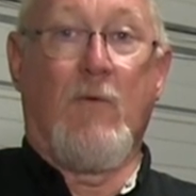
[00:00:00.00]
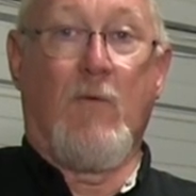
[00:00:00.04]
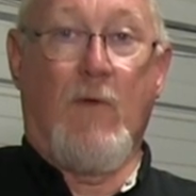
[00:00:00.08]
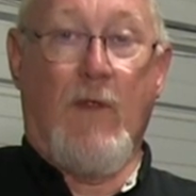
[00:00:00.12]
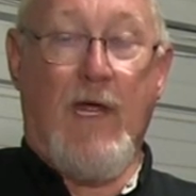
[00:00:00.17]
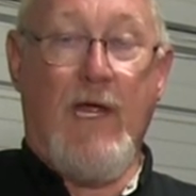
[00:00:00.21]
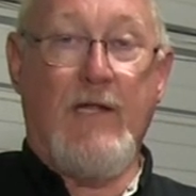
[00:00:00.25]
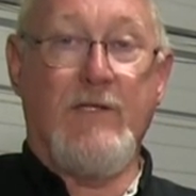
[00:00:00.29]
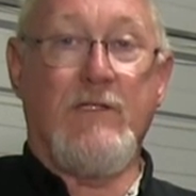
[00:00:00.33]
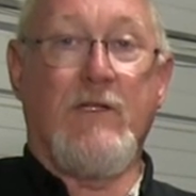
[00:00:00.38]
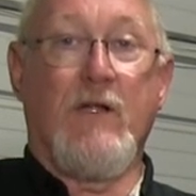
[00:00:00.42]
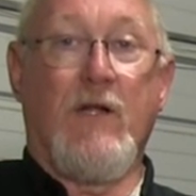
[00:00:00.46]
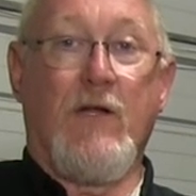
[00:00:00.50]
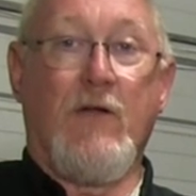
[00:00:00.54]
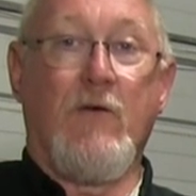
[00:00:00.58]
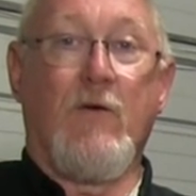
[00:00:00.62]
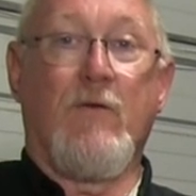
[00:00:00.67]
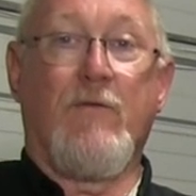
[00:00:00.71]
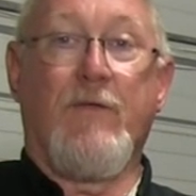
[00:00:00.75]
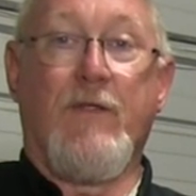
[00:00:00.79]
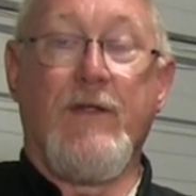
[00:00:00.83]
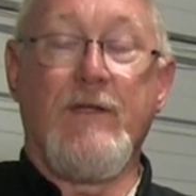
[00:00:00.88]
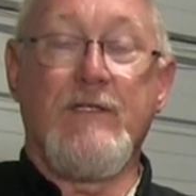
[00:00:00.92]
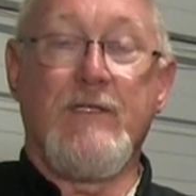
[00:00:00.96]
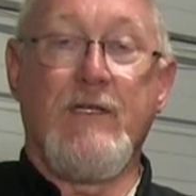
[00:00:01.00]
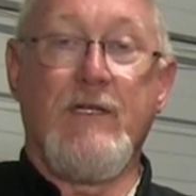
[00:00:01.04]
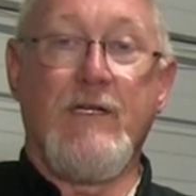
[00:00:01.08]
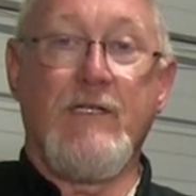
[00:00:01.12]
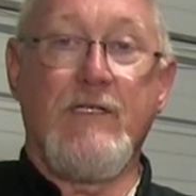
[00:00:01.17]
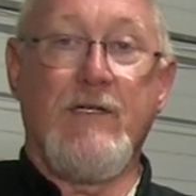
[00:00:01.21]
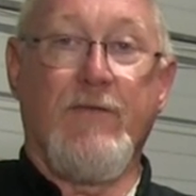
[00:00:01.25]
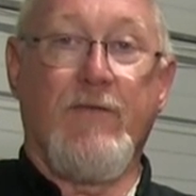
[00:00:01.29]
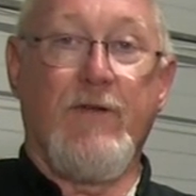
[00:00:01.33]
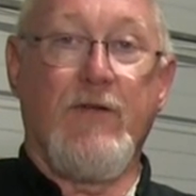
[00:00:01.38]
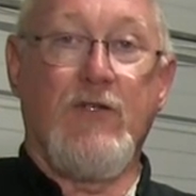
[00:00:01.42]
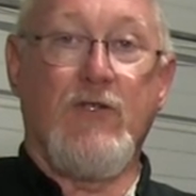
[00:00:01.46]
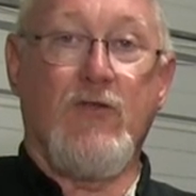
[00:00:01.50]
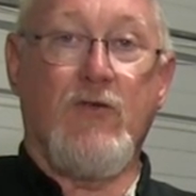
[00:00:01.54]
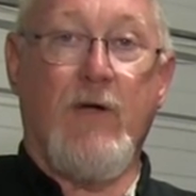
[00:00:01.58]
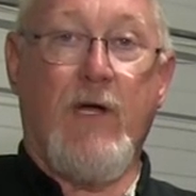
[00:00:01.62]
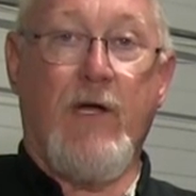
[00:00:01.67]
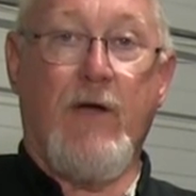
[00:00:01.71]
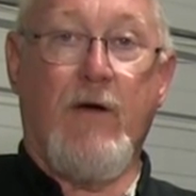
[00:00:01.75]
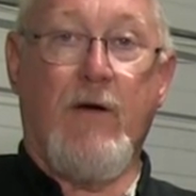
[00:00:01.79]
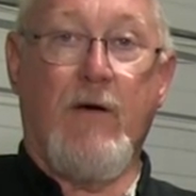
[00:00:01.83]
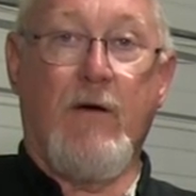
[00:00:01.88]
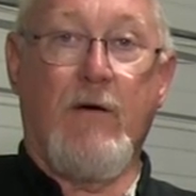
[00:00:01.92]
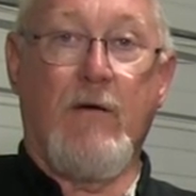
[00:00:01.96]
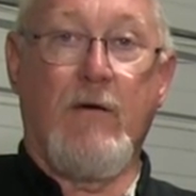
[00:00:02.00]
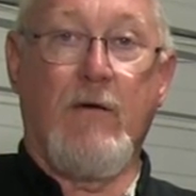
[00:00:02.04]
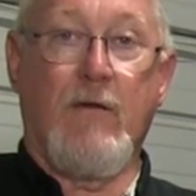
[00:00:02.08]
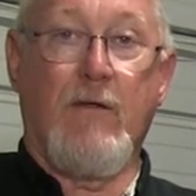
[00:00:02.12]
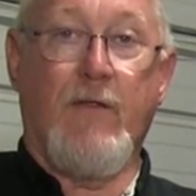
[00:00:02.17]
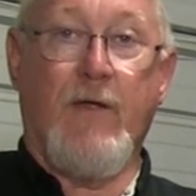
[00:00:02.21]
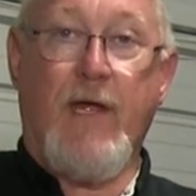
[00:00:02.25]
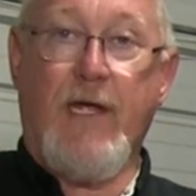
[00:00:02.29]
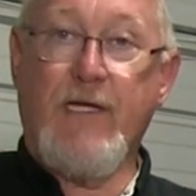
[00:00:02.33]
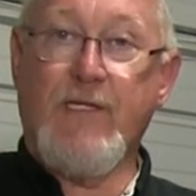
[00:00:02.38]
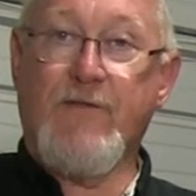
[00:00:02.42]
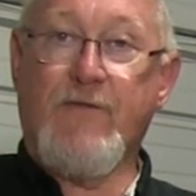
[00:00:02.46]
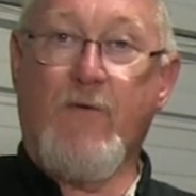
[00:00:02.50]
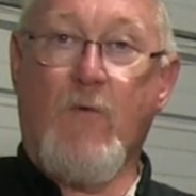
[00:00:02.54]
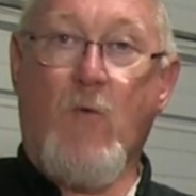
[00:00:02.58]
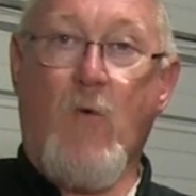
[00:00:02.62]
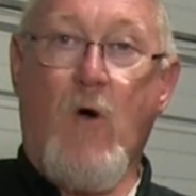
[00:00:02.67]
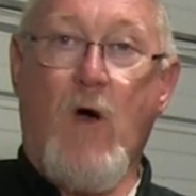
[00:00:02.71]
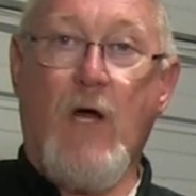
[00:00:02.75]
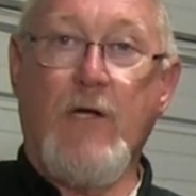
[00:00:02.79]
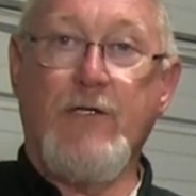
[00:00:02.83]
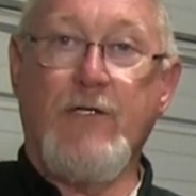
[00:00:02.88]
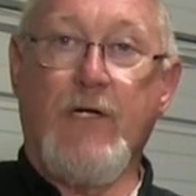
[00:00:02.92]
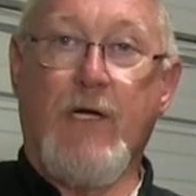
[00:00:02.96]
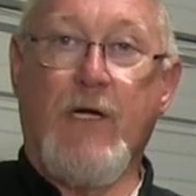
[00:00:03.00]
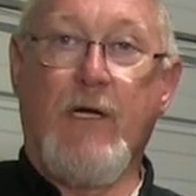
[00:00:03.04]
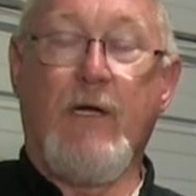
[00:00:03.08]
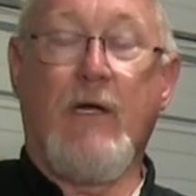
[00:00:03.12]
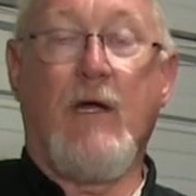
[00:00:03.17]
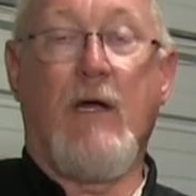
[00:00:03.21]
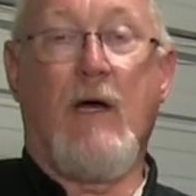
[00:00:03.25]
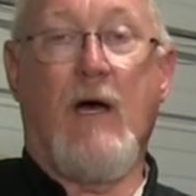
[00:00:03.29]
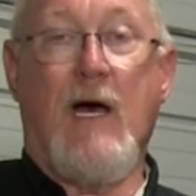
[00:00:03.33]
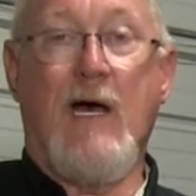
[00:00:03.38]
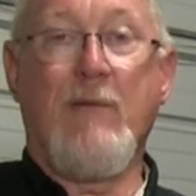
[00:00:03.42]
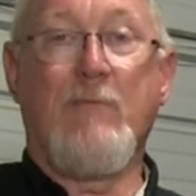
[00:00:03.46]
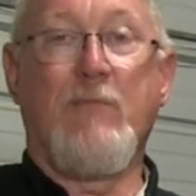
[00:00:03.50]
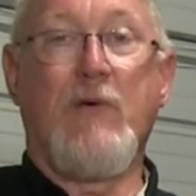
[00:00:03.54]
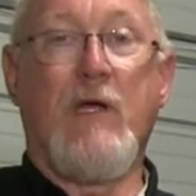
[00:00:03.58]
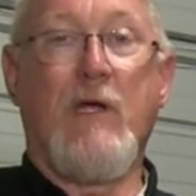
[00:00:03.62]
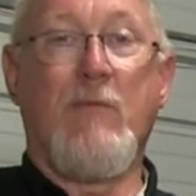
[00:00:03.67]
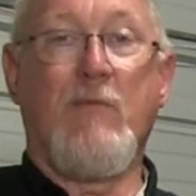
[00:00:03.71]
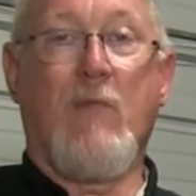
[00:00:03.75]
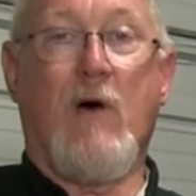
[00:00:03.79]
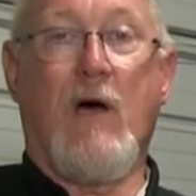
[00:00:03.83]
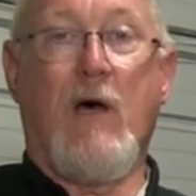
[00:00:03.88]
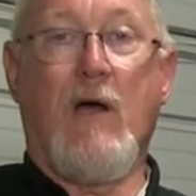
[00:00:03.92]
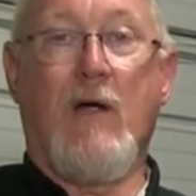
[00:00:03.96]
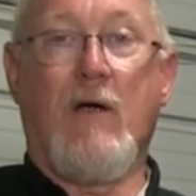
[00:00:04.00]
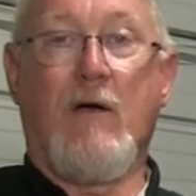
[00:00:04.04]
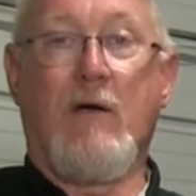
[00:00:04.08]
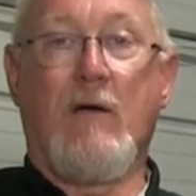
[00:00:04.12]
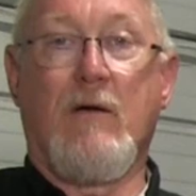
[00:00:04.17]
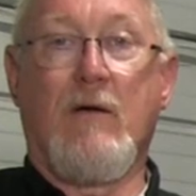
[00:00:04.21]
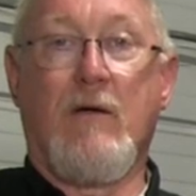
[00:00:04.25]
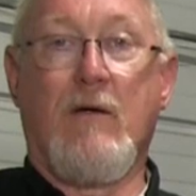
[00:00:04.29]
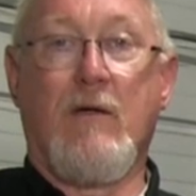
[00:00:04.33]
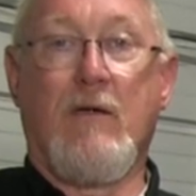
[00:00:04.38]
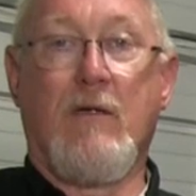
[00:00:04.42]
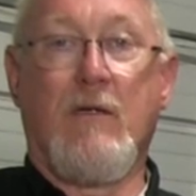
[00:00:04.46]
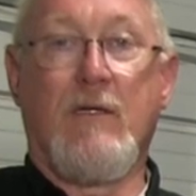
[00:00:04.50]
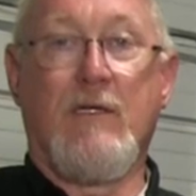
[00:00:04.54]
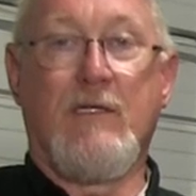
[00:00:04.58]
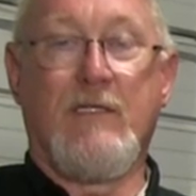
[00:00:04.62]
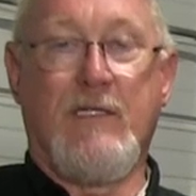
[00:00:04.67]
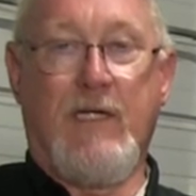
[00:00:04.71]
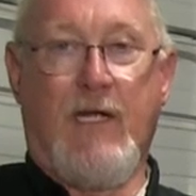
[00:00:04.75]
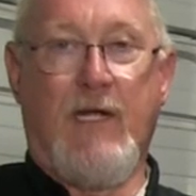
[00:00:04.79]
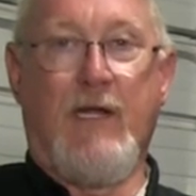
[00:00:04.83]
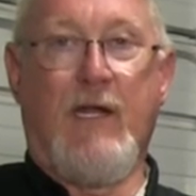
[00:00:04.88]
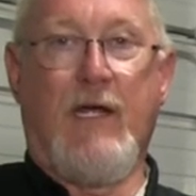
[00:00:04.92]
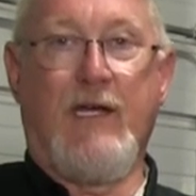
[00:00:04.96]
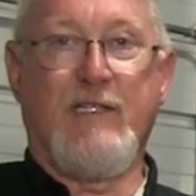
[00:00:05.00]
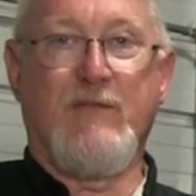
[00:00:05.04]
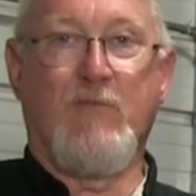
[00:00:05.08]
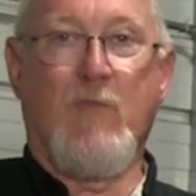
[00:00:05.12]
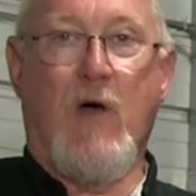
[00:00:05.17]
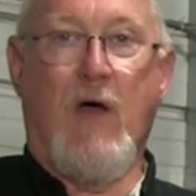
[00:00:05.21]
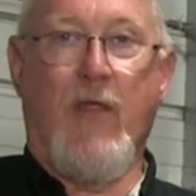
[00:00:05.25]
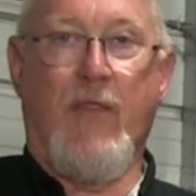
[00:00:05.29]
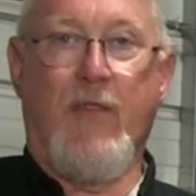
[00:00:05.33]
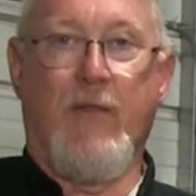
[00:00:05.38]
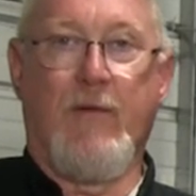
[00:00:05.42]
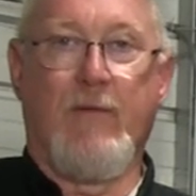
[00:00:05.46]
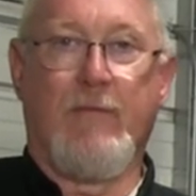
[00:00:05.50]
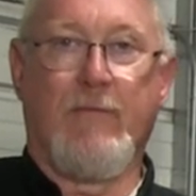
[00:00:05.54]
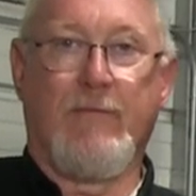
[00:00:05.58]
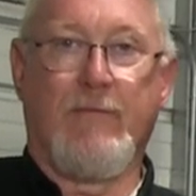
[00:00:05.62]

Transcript: Well, that's going to do it for this edition of The Trainer. Thanks for watching. I'm Pete Meyer. See you next month.